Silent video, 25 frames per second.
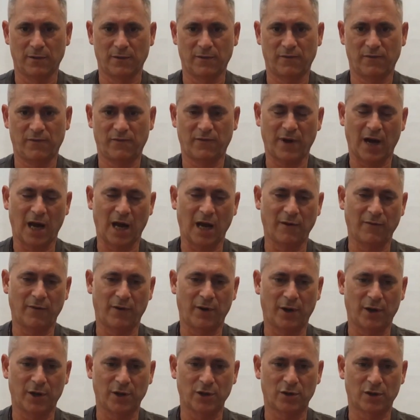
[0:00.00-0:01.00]

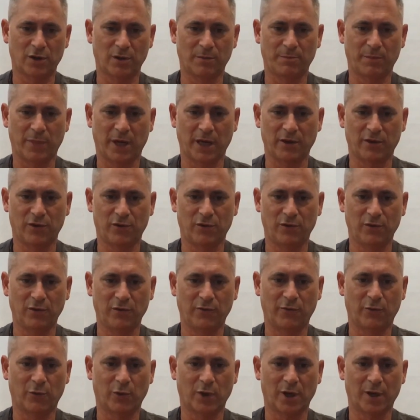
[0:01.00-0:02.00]
500 by
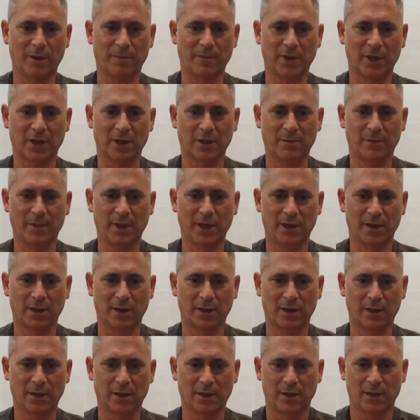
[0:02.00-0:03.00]
240
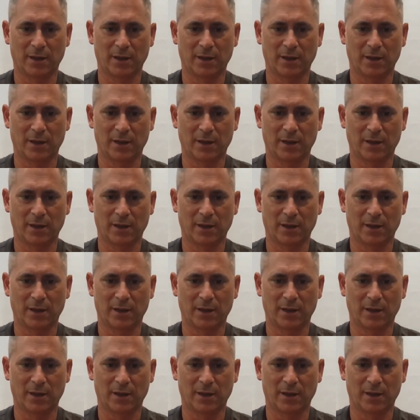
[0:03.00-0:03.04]
millimeter